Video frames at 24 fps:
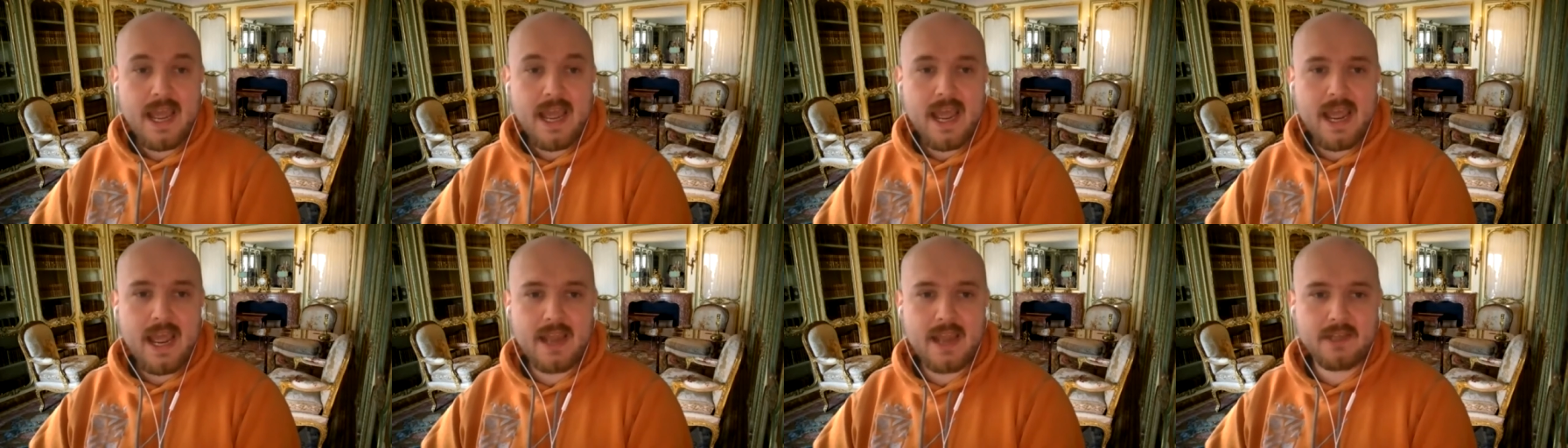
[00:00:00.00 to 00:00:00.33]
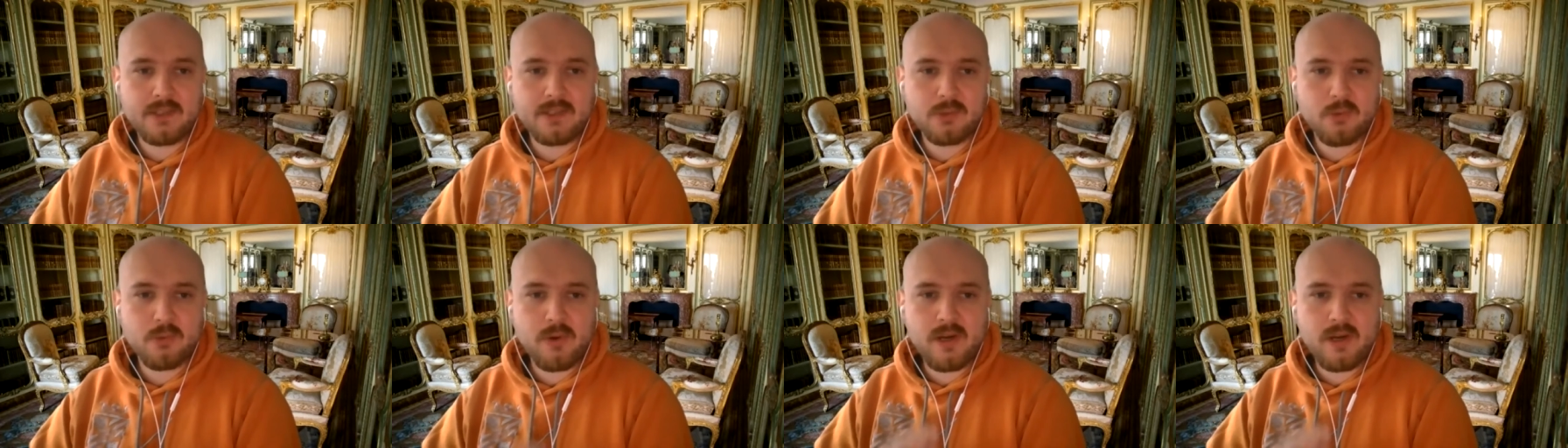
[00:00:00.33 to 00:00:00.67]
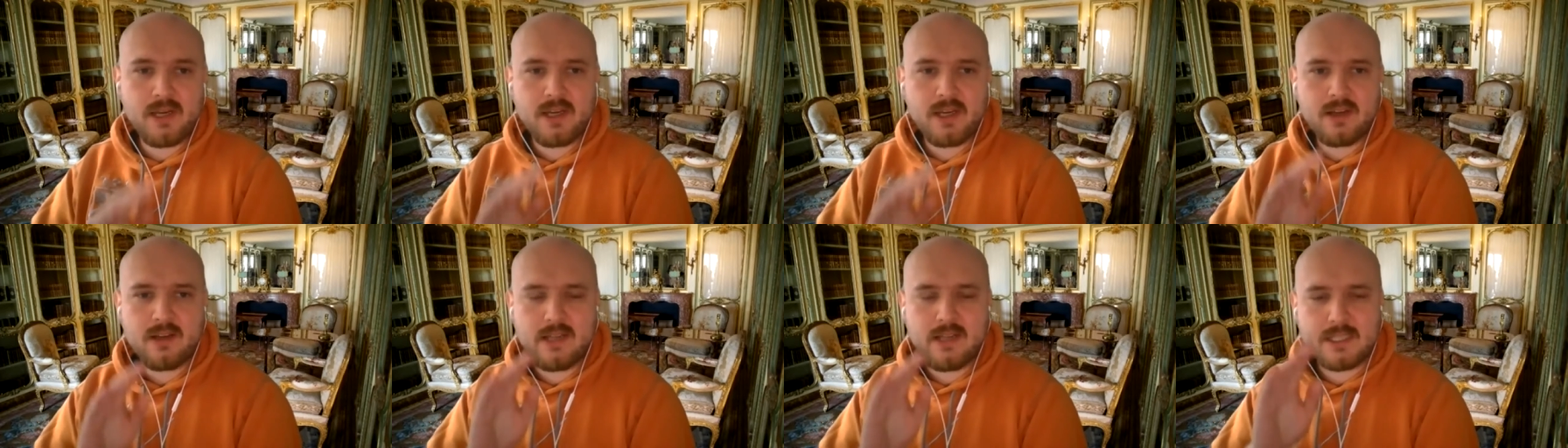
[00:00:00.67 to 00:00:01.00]
And
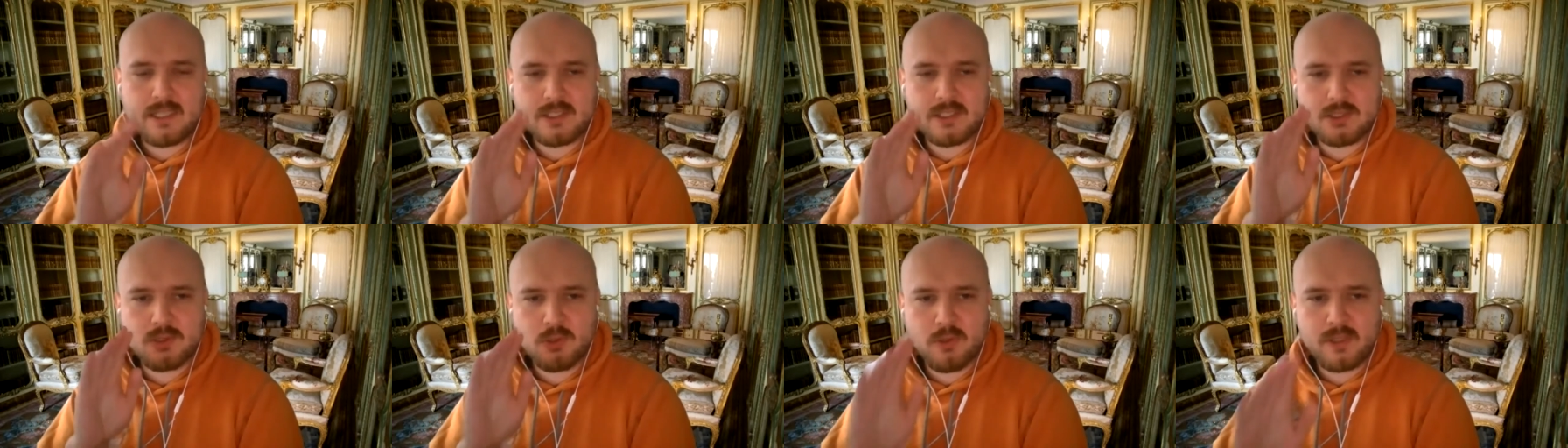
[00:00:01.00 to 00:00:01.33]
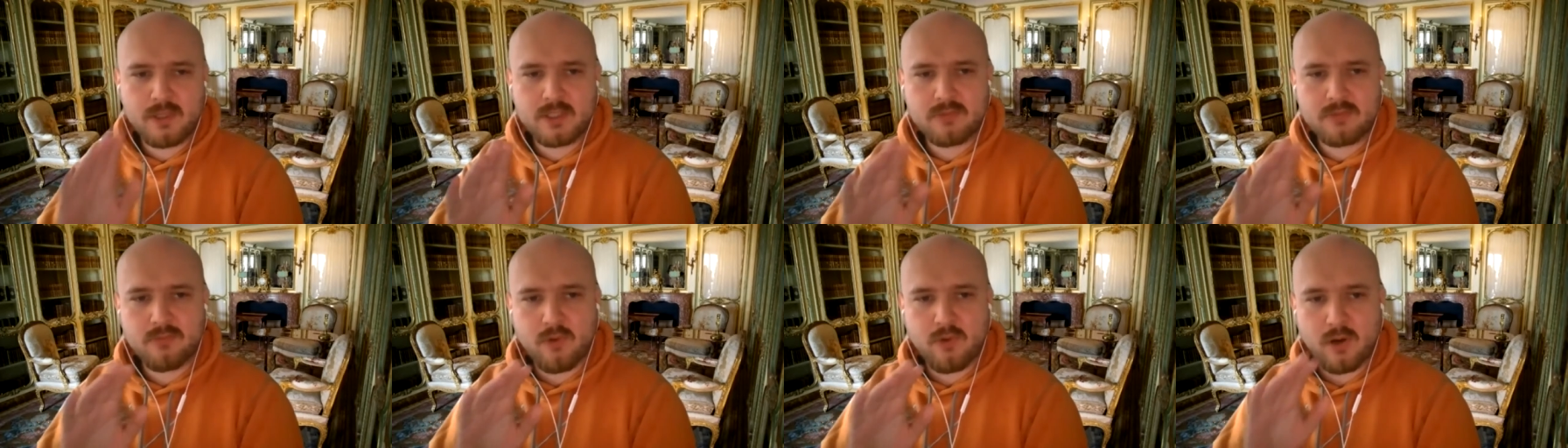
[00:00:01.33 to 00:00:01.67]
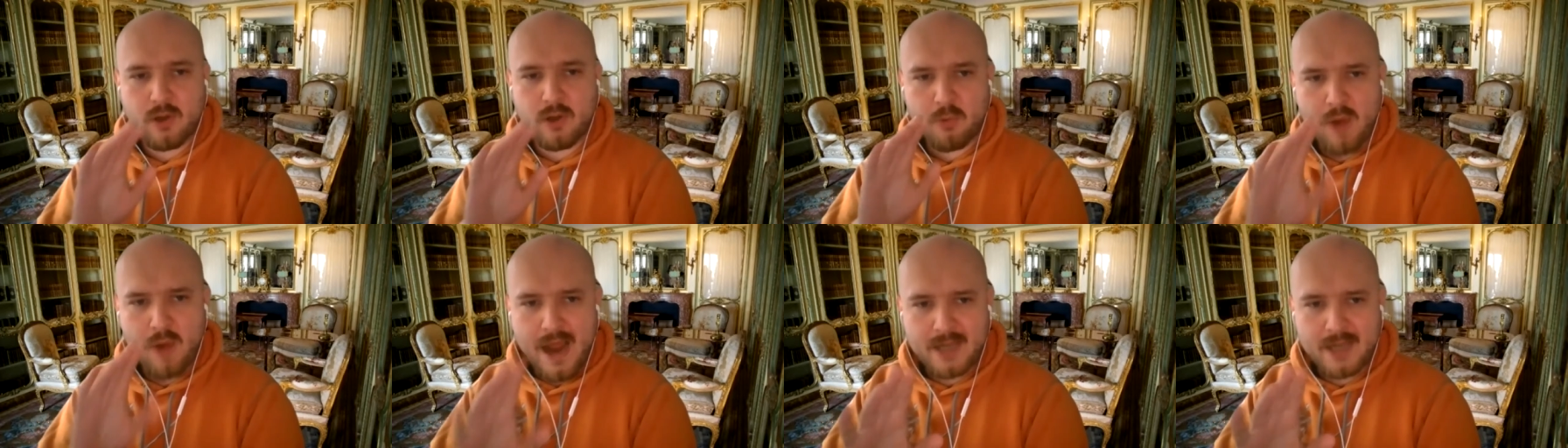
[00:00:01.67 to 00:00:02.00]
we let's do it
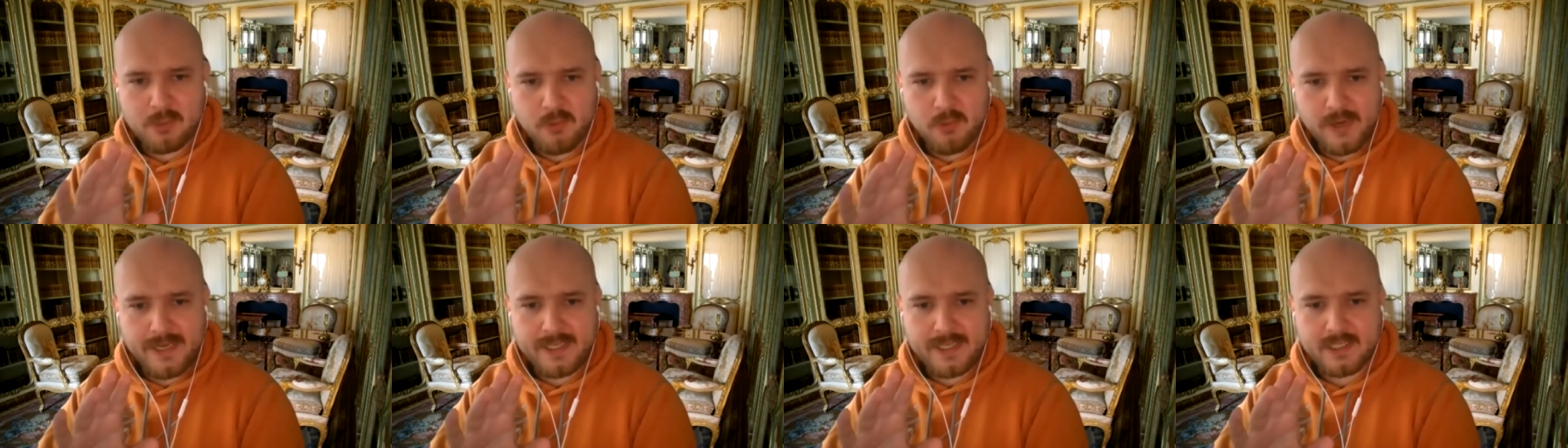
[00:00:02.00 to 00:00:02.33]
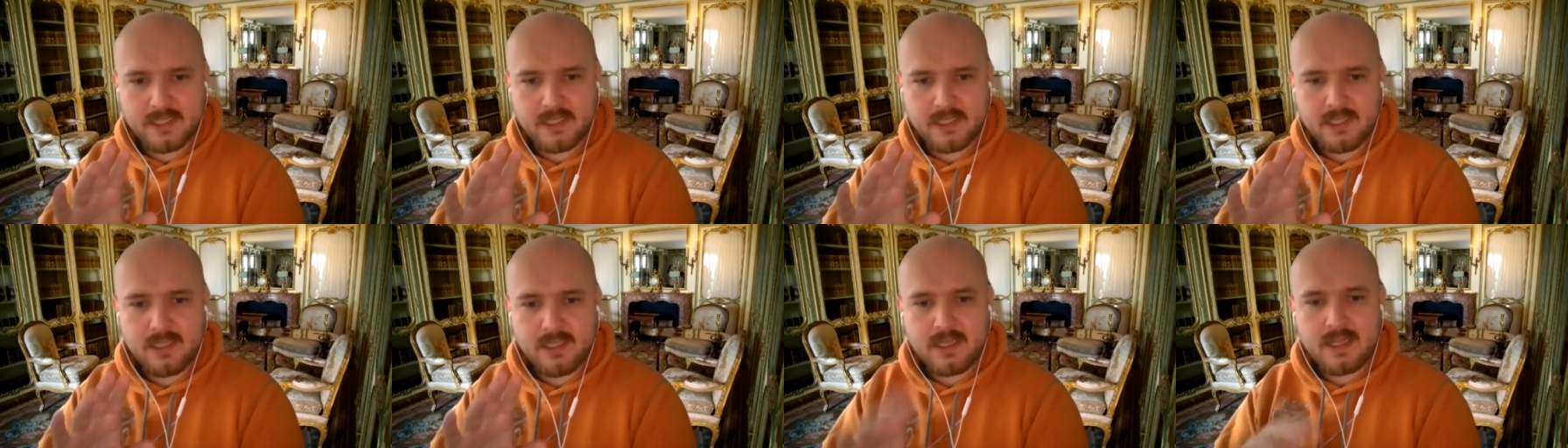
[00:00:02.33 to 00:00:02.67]
for one week